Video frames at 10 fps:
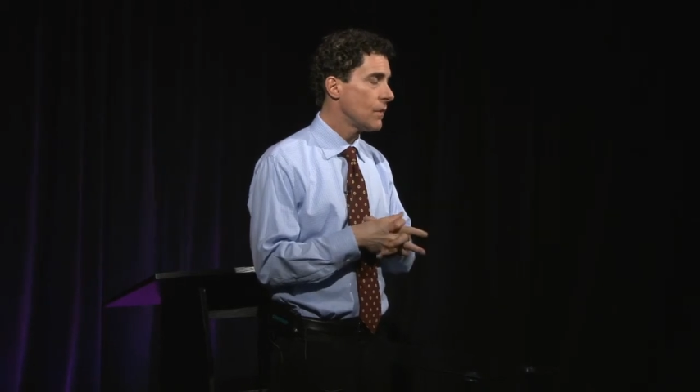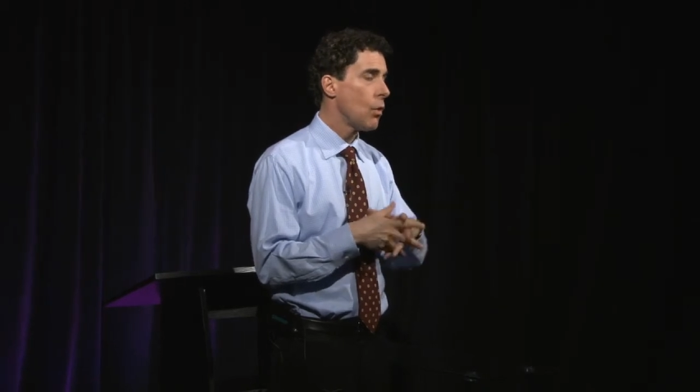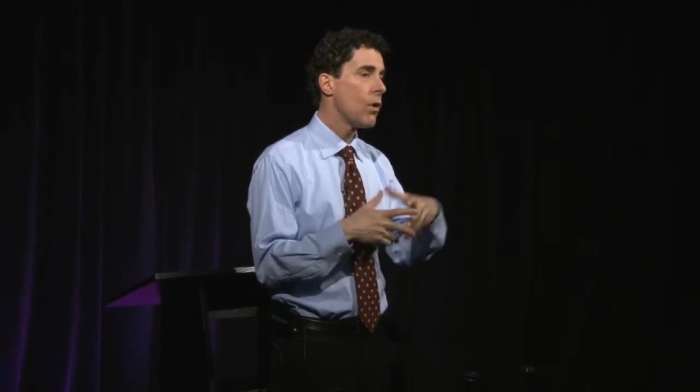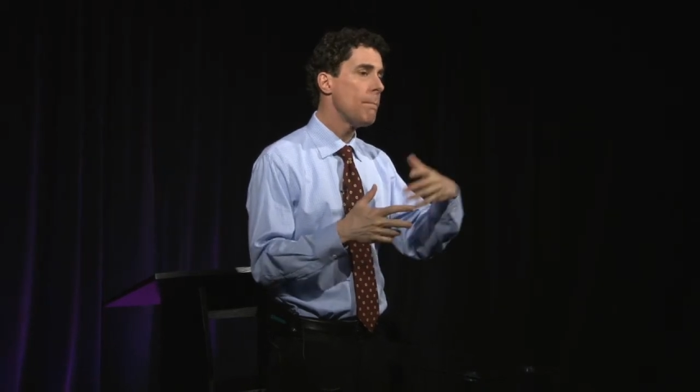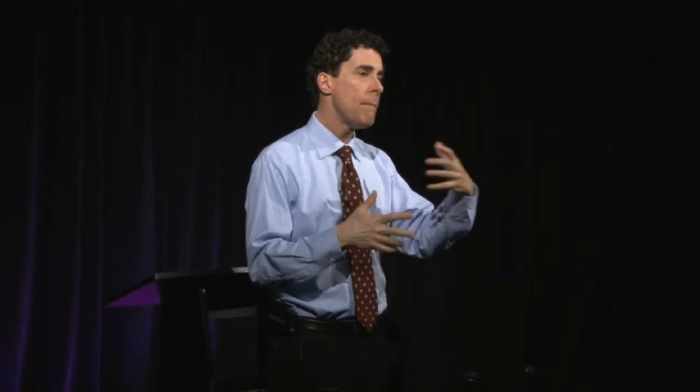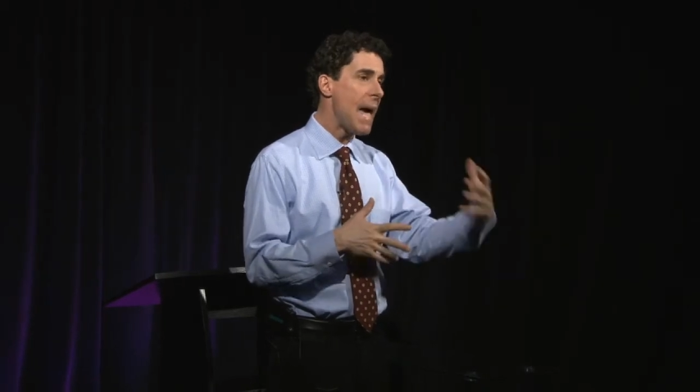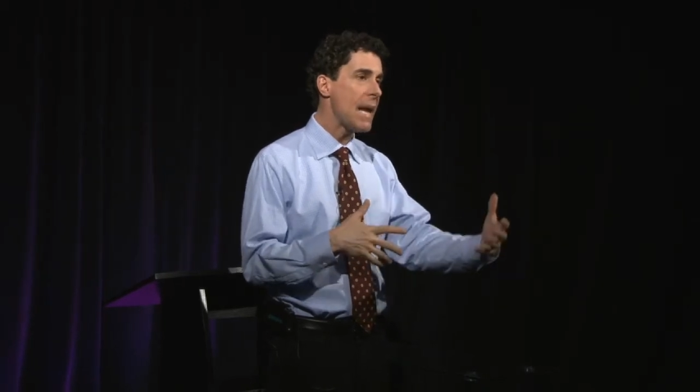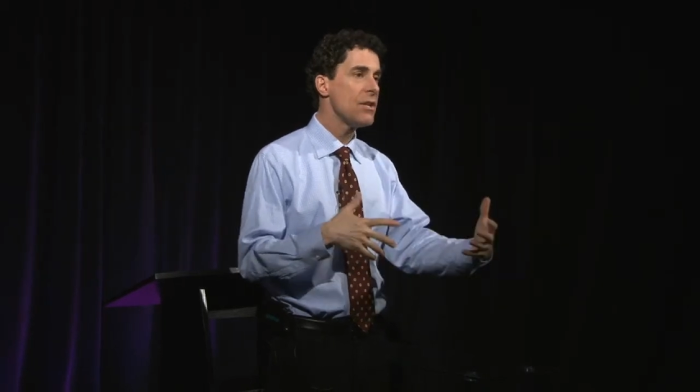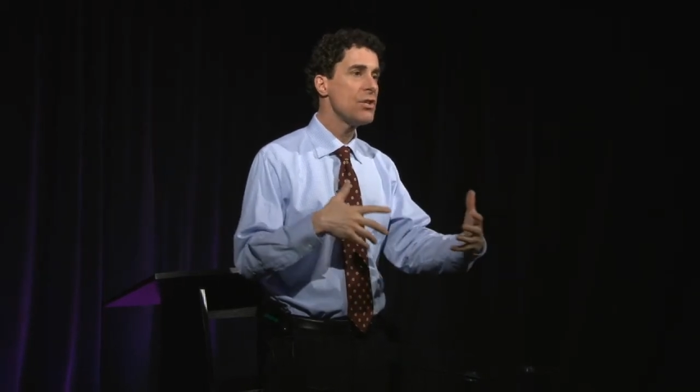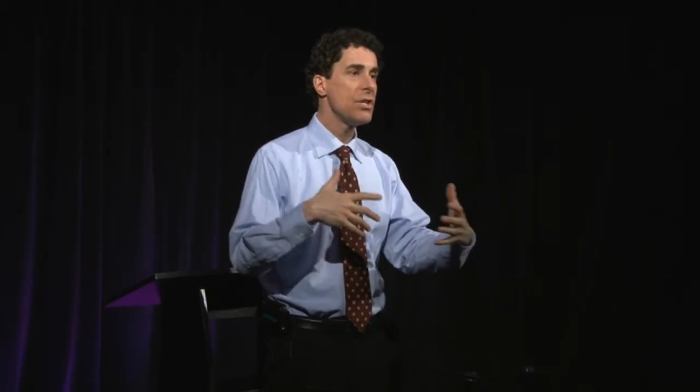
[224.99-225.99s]
or
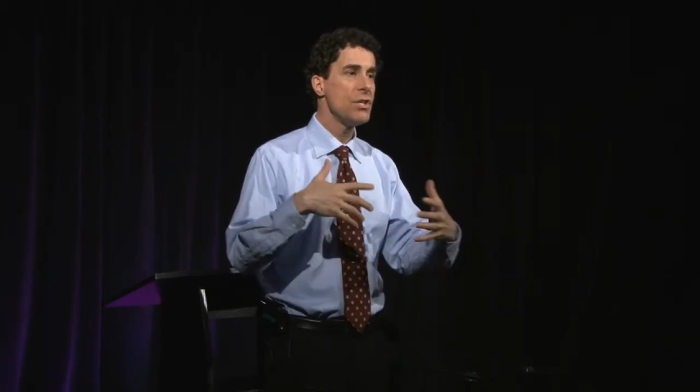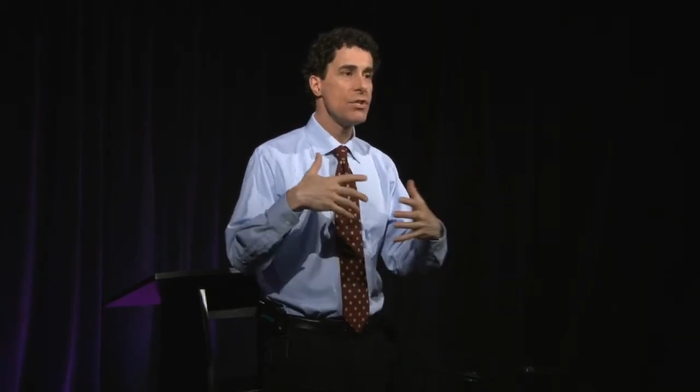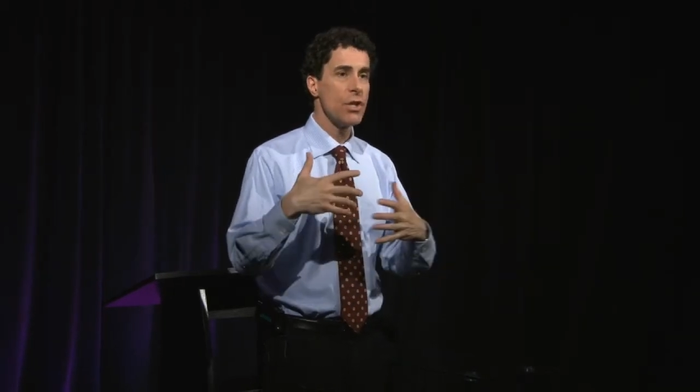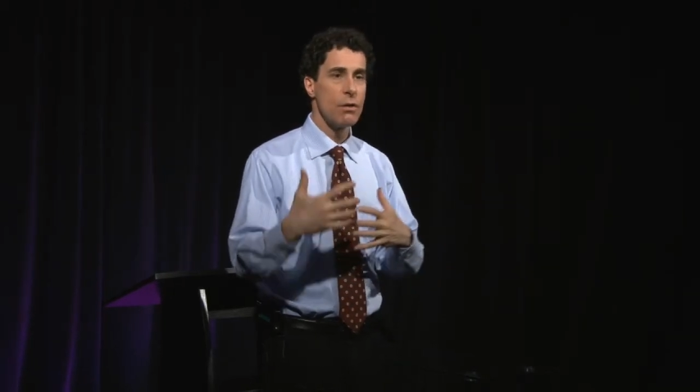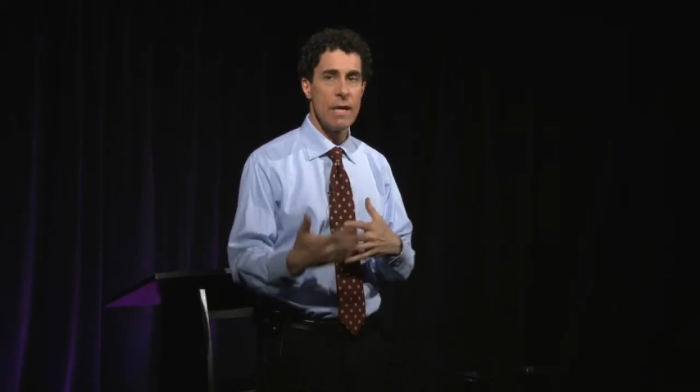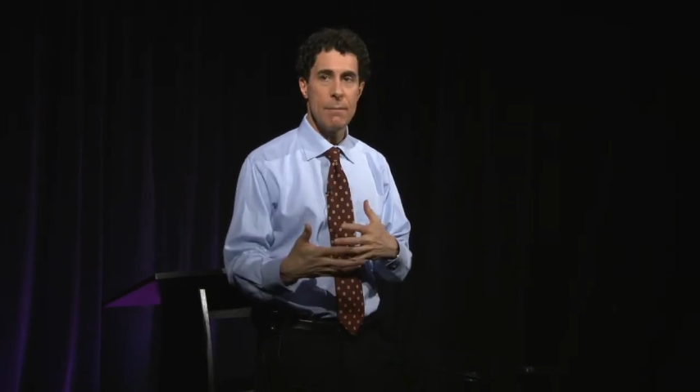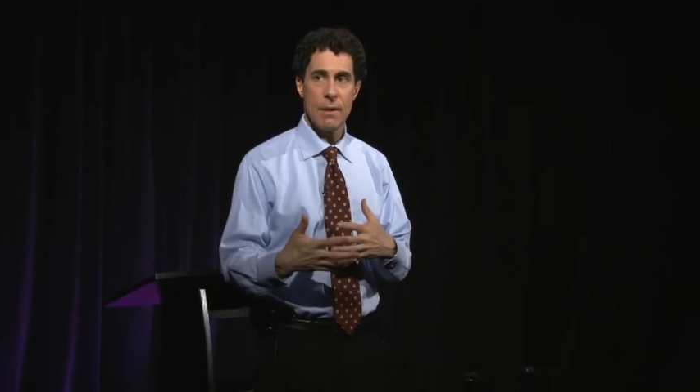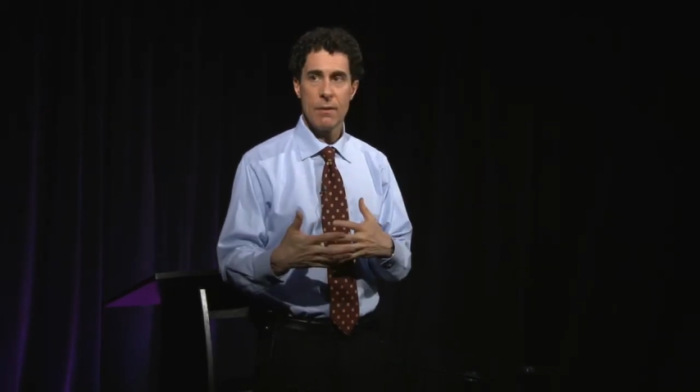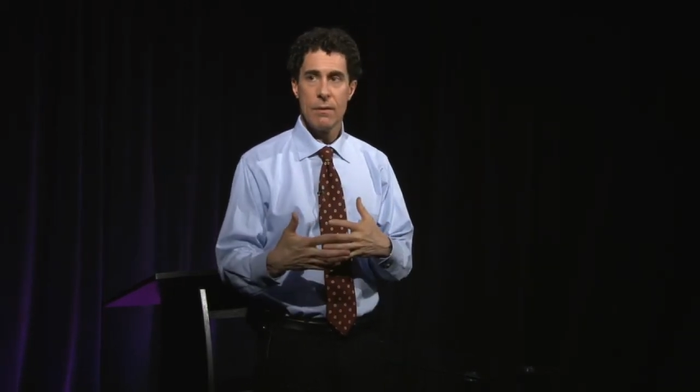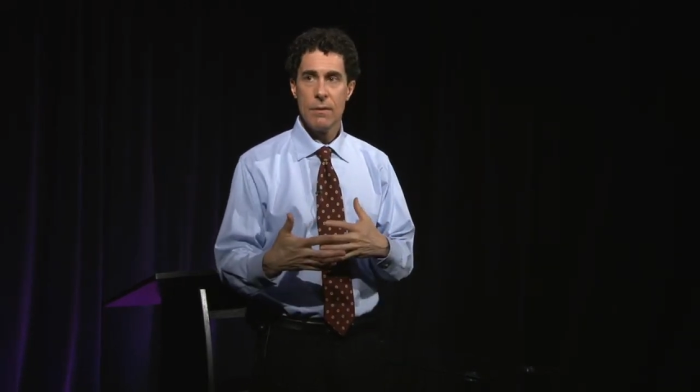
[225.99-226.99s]
managed disagreement.